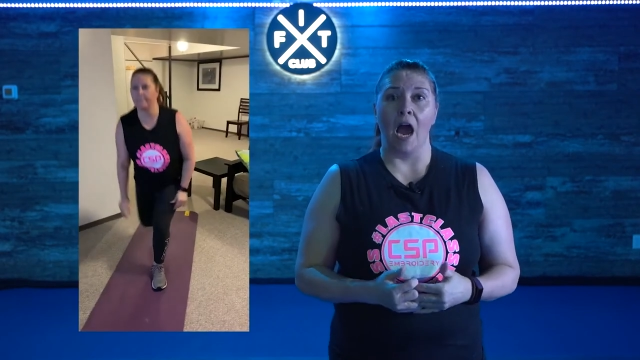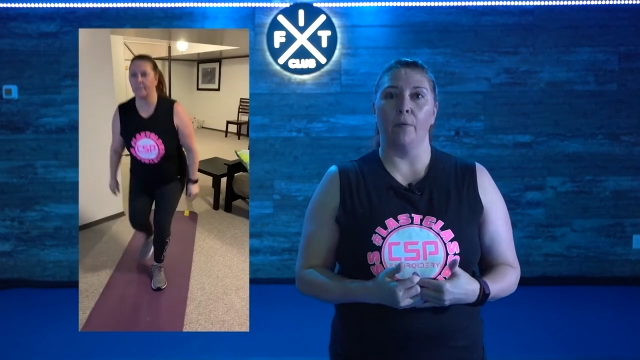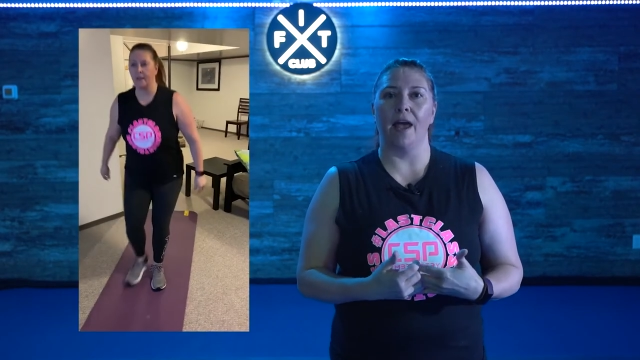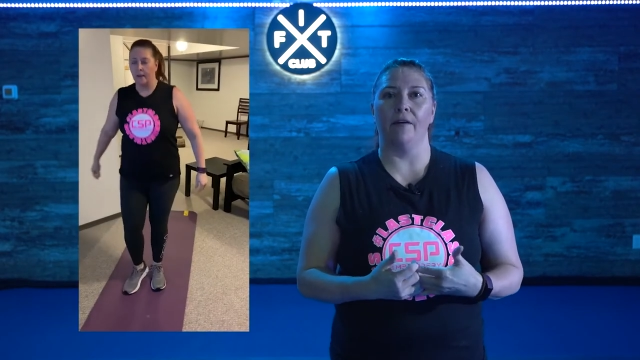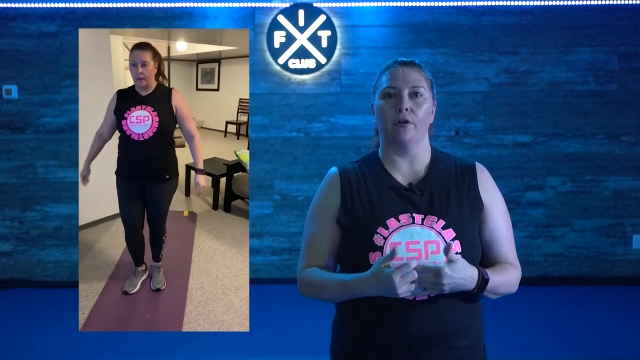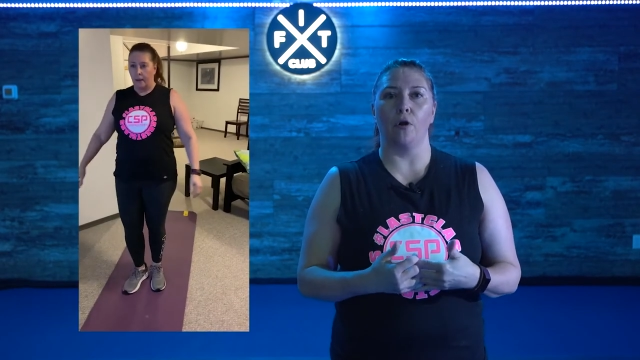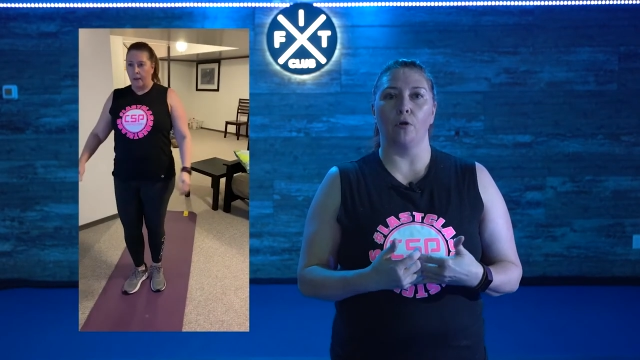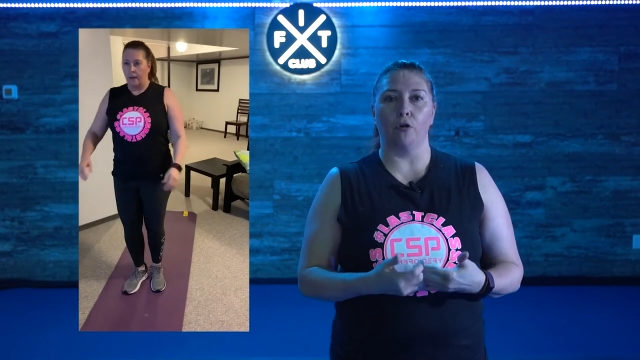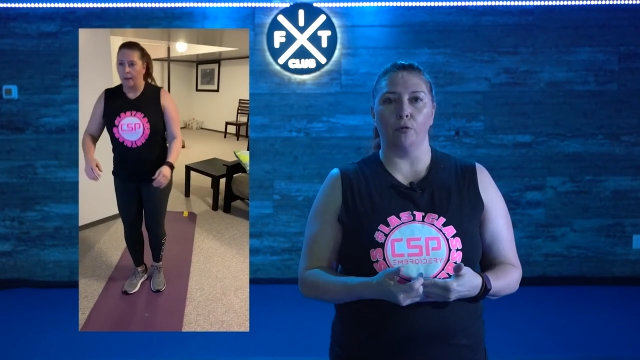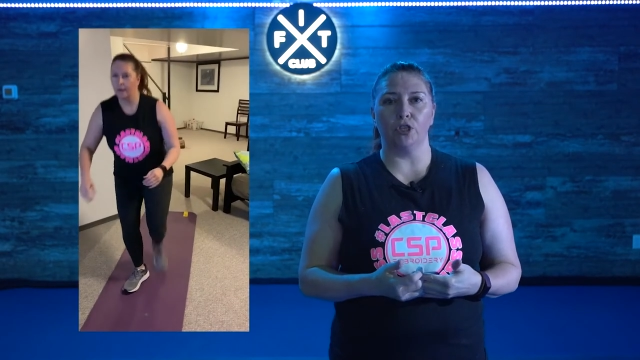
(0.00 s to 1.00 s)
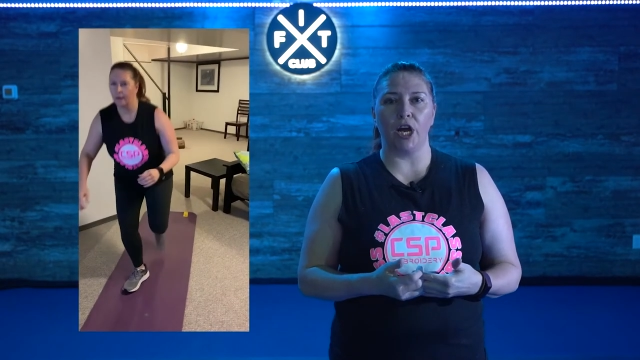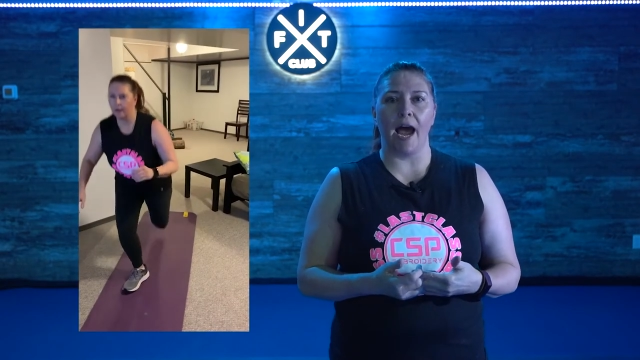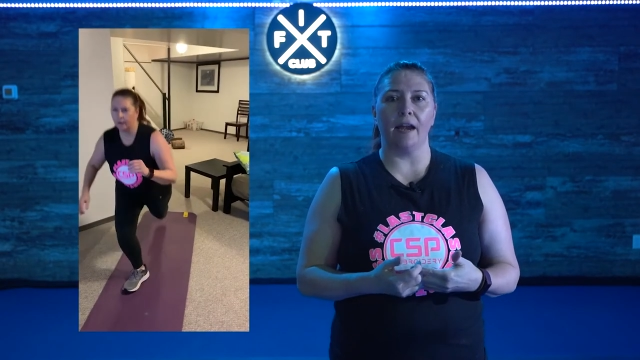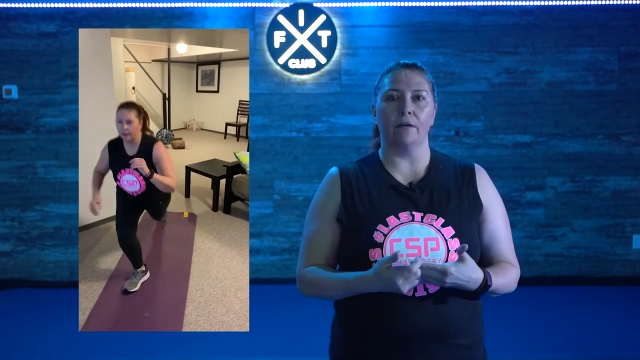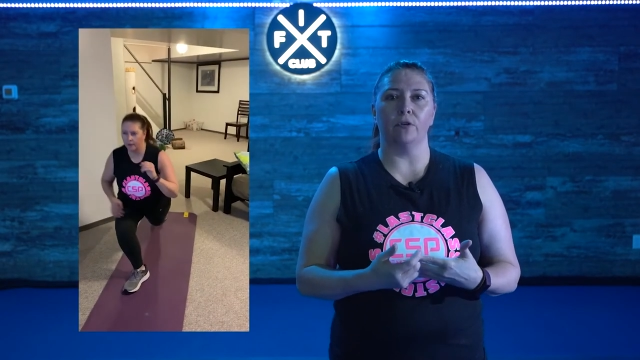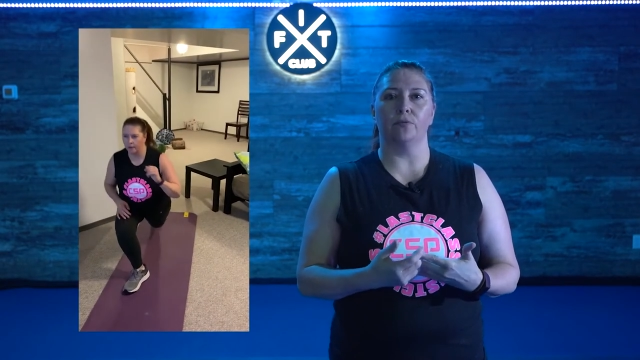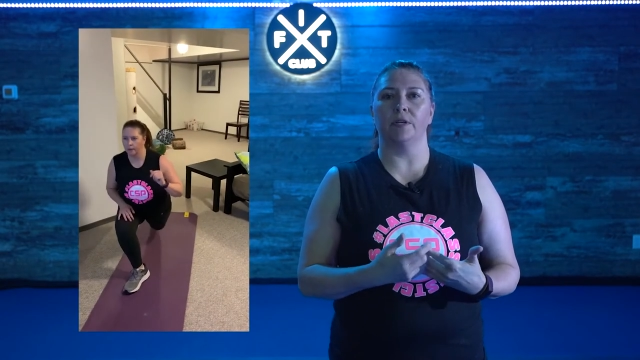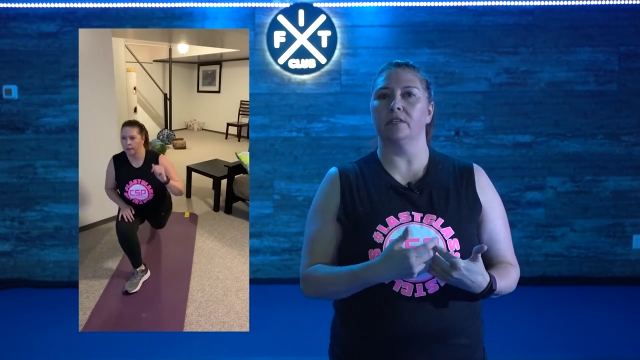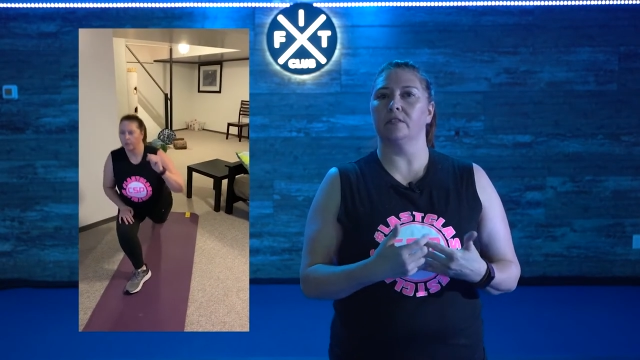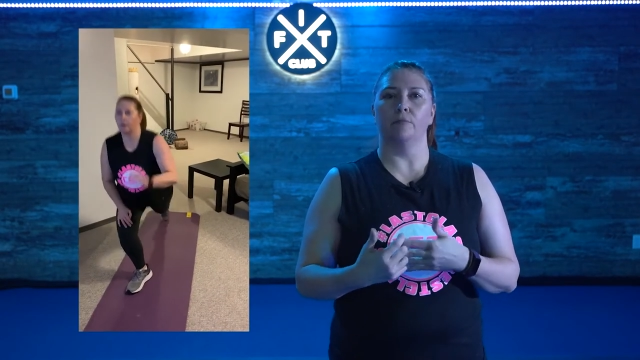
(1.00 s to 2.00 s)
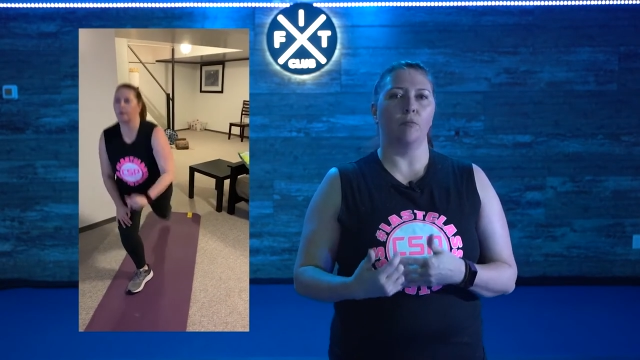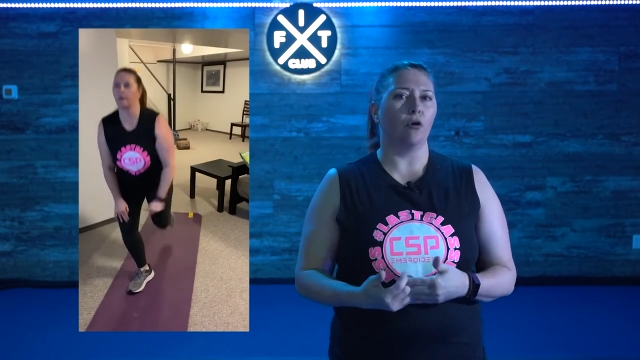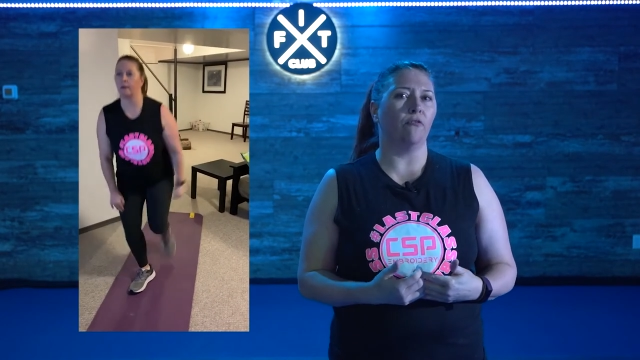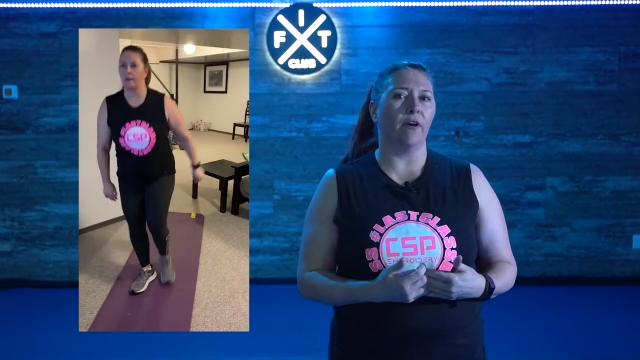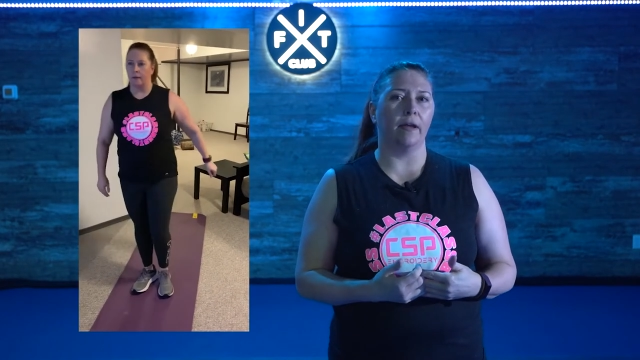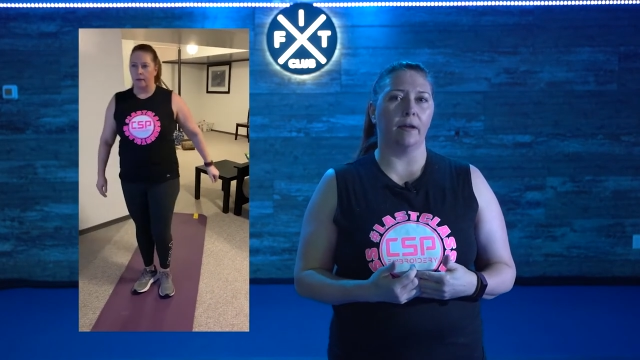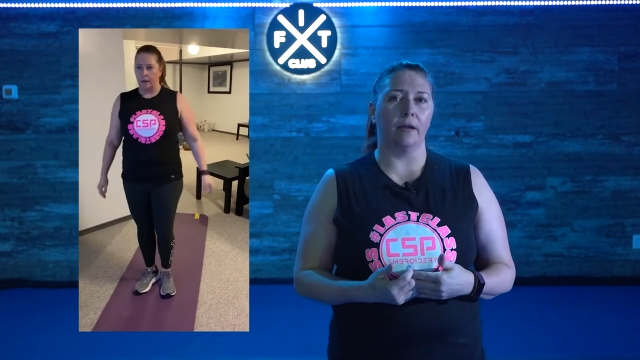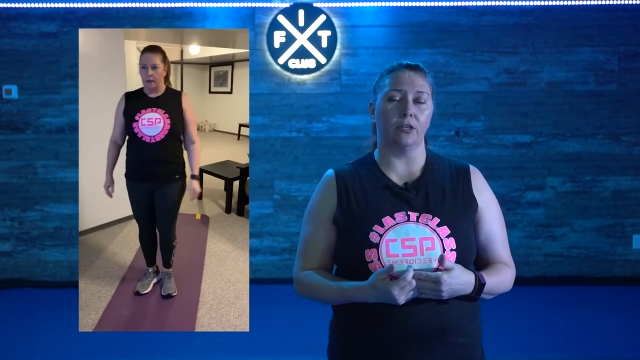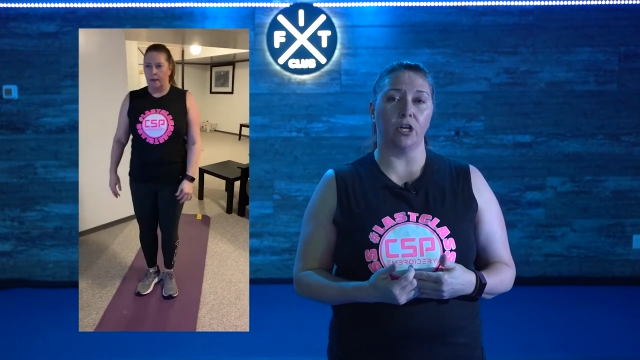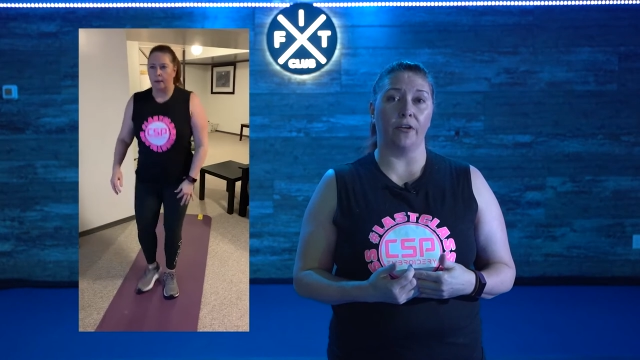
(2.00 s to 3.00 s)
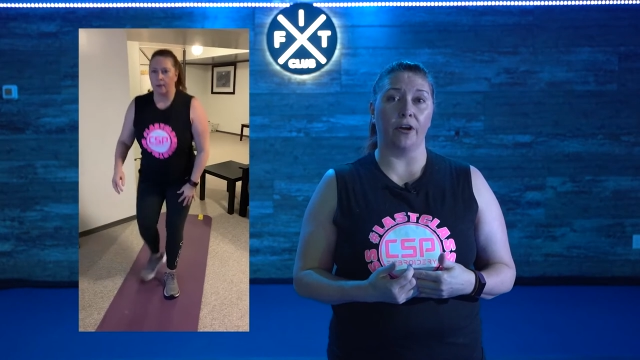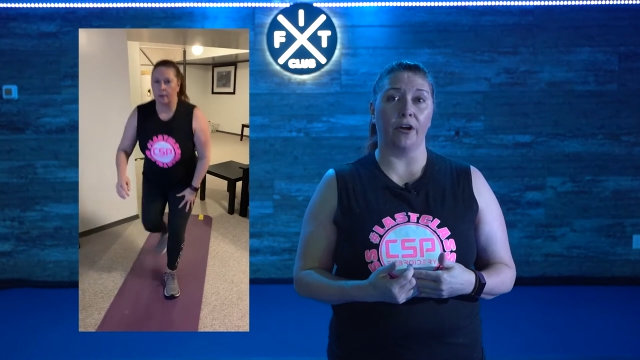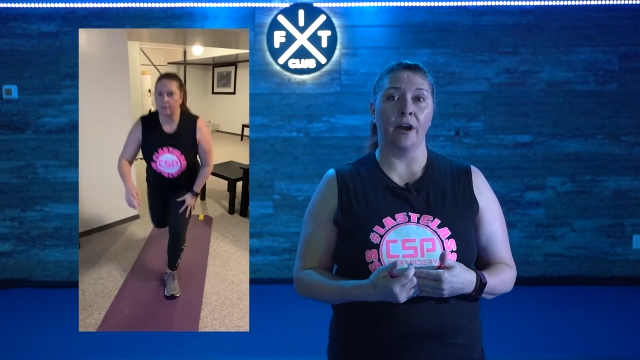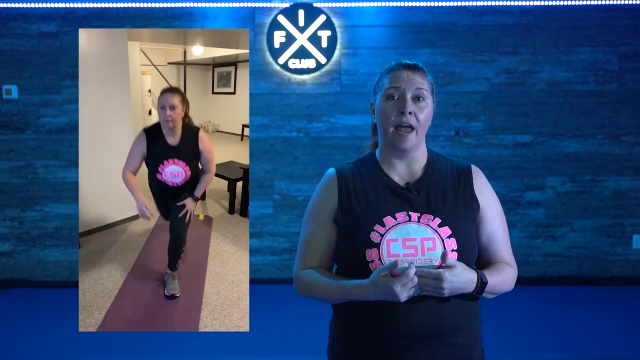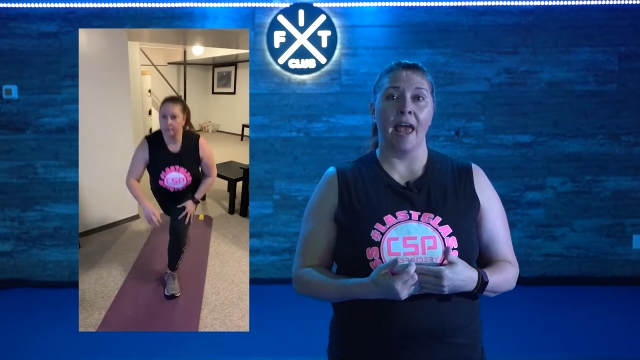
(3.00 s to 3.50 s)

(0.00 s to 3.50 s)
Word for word: we have our own group chat in which we can still motivate each other,